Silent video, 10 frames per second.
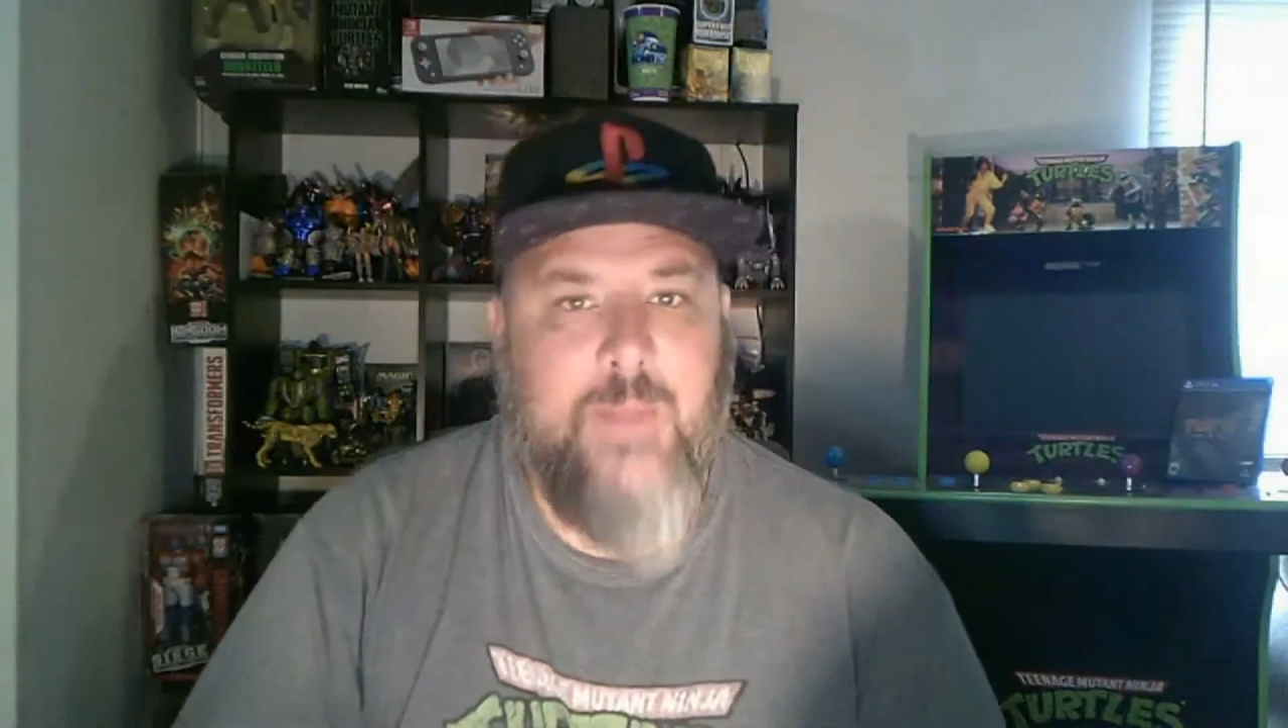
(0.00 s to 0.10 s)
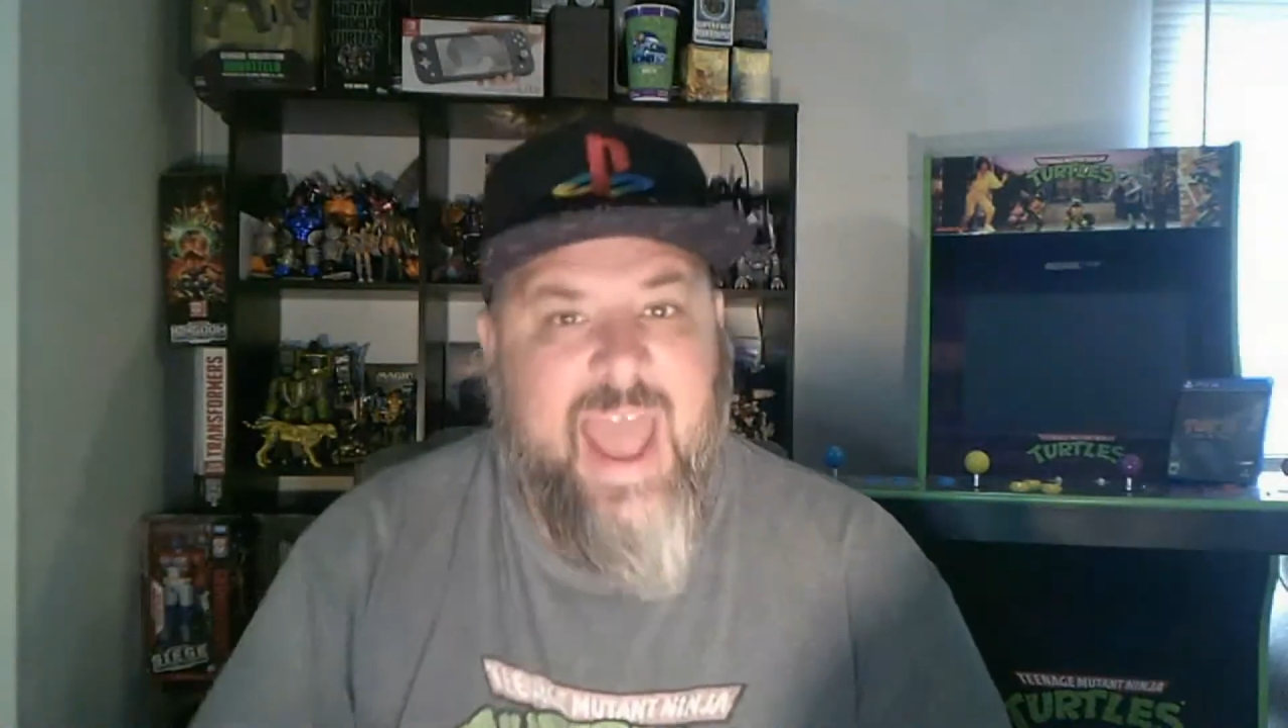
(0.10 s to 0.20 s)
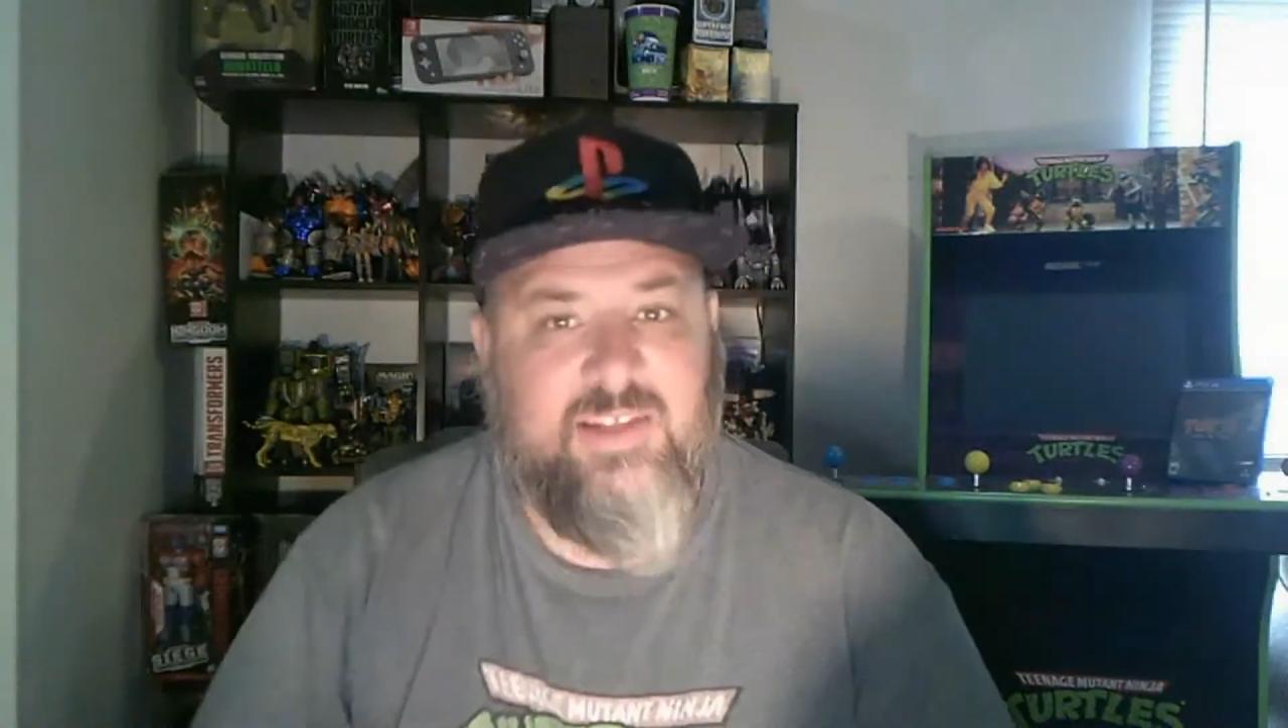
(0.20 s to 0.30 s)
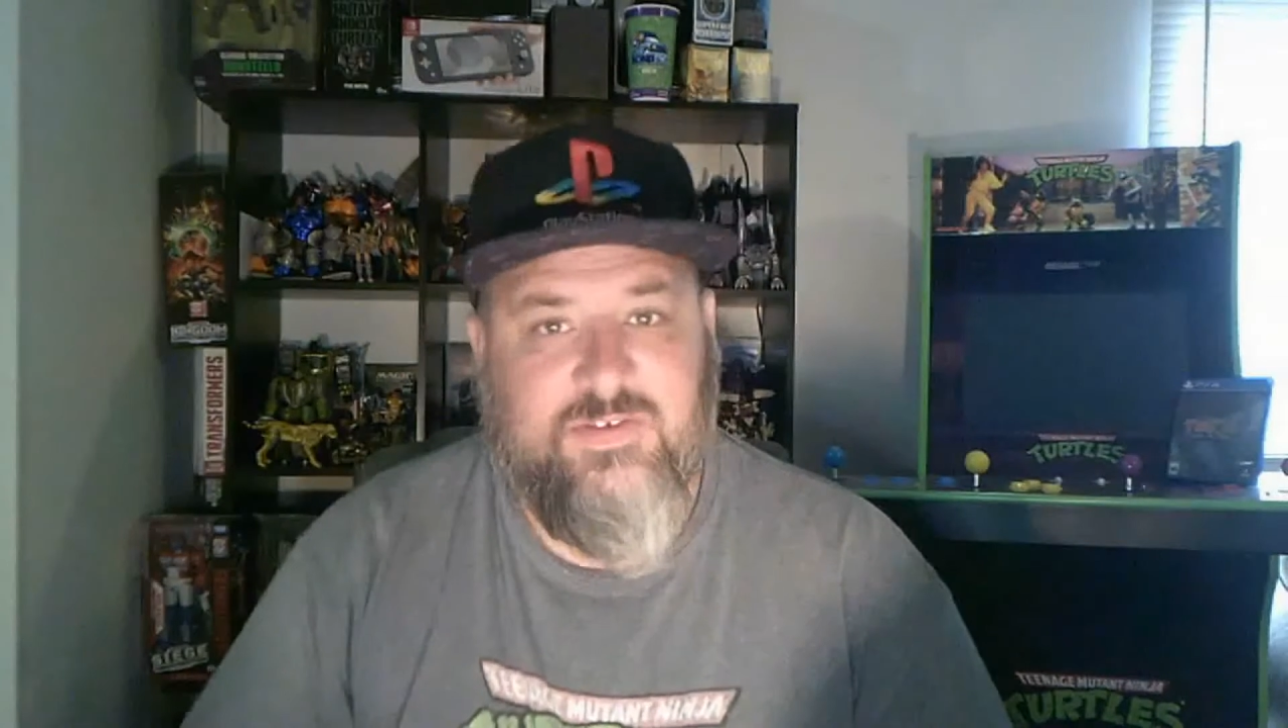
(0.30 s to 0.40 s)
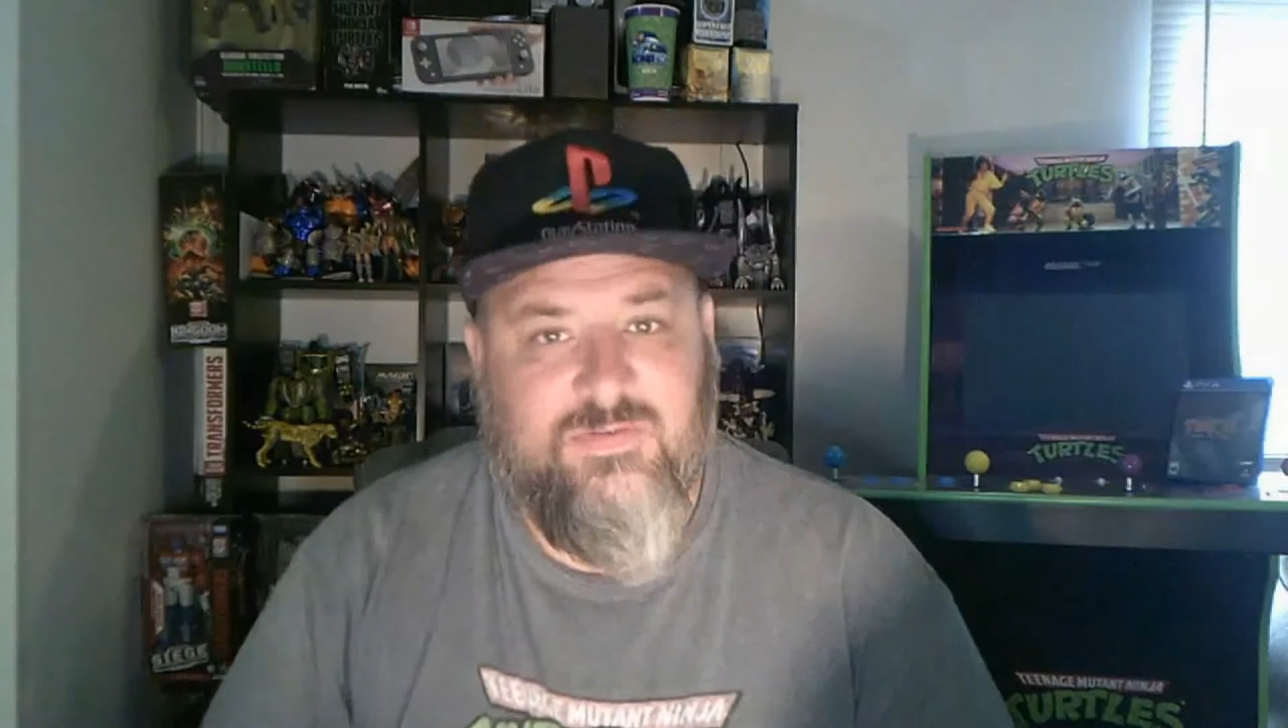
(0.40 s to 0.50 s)

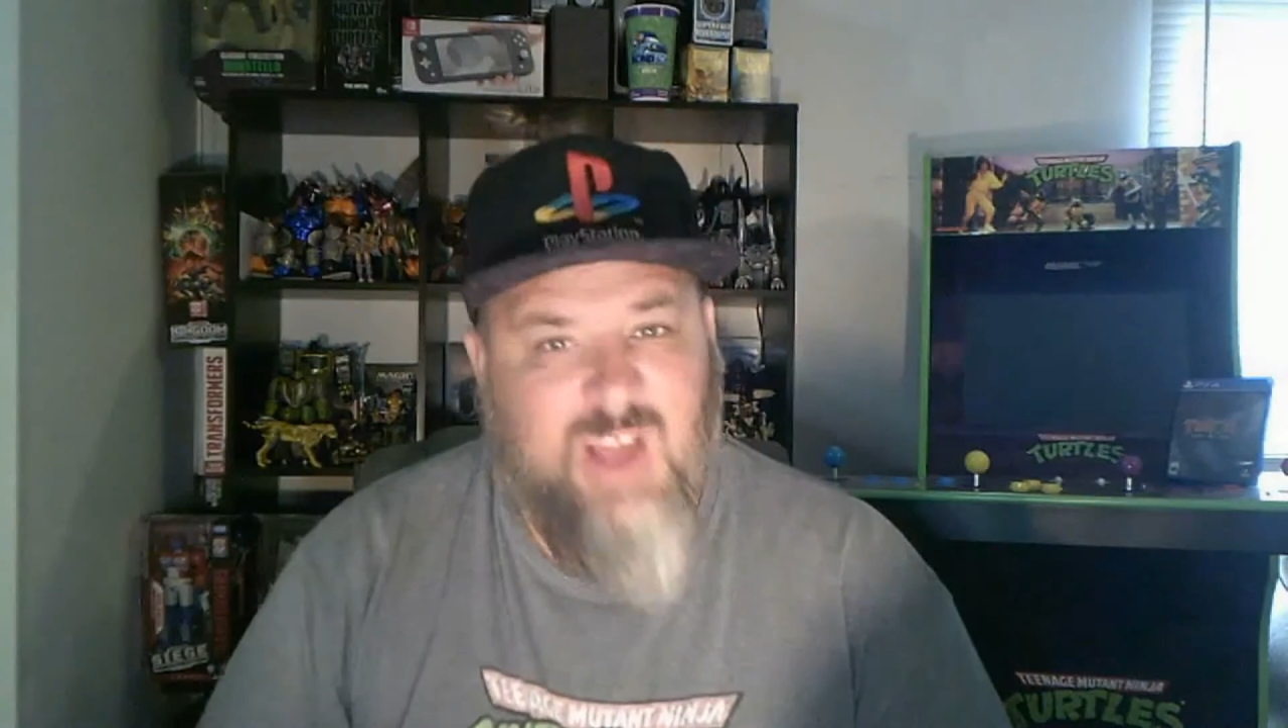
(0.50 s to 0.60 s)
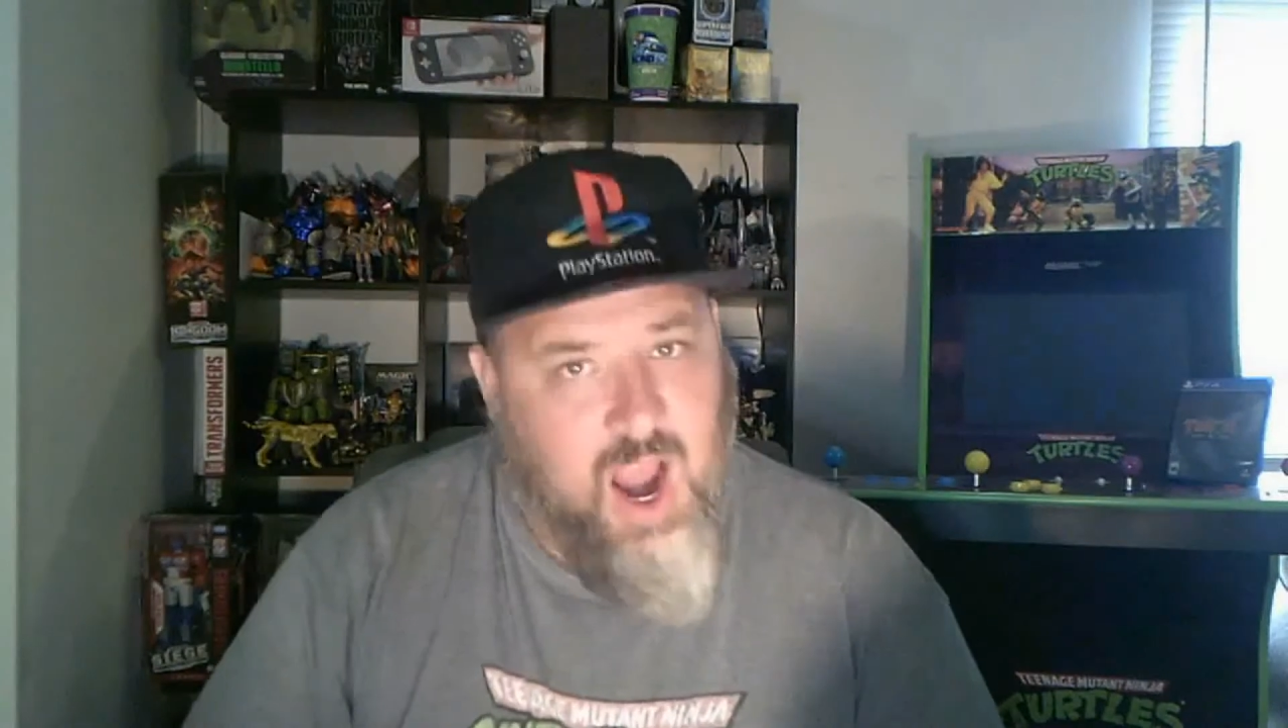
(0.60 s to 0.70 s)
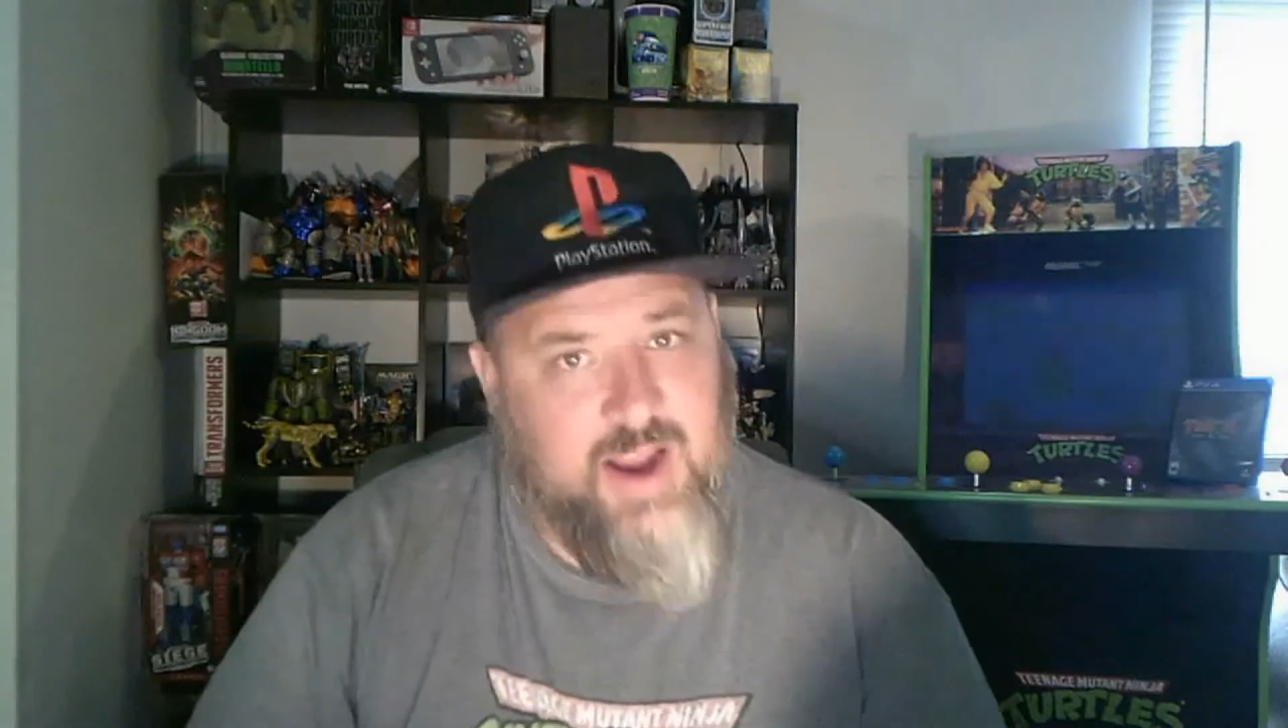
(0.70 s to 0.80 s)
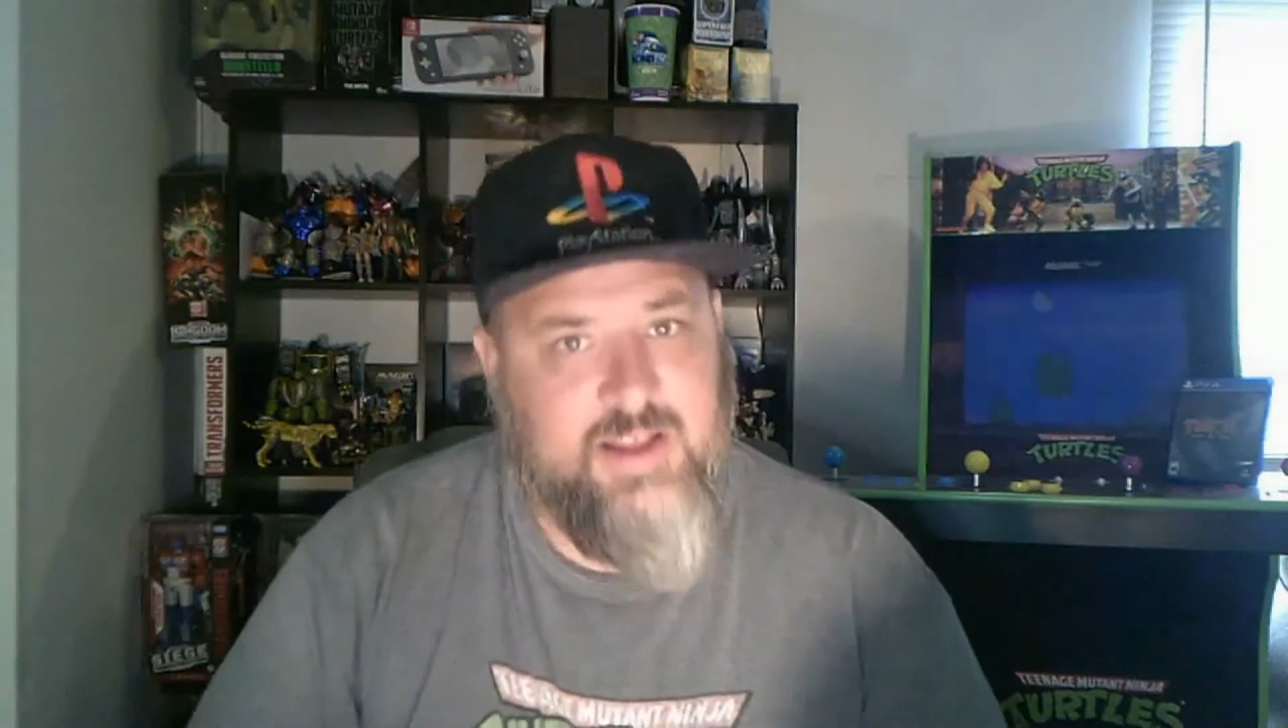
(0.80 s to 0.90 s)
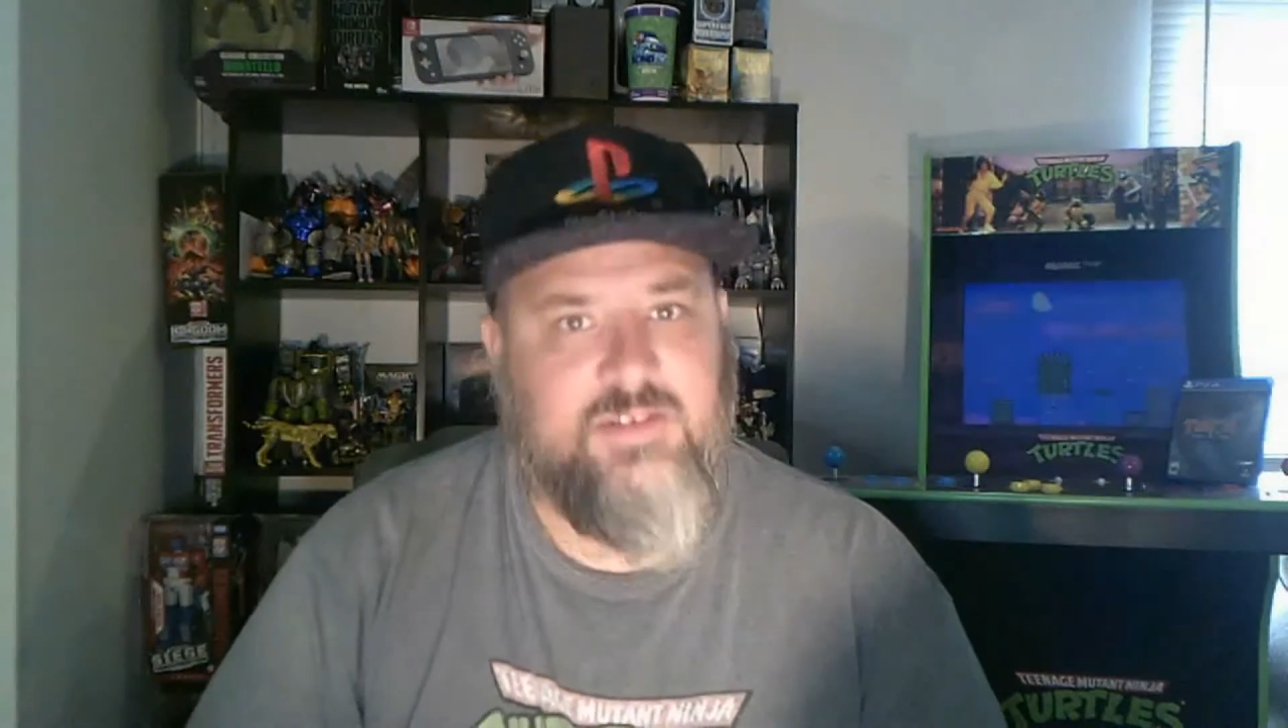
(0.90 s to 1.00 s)
massive
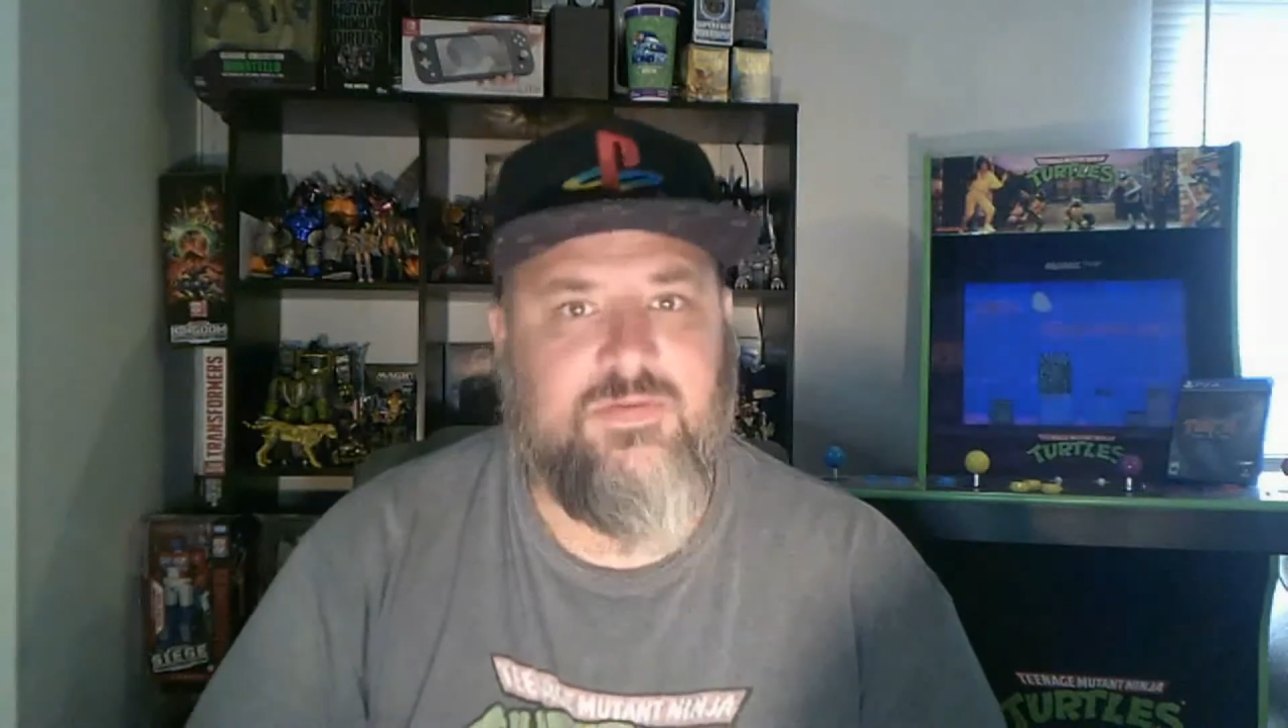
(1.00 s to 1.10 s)
targets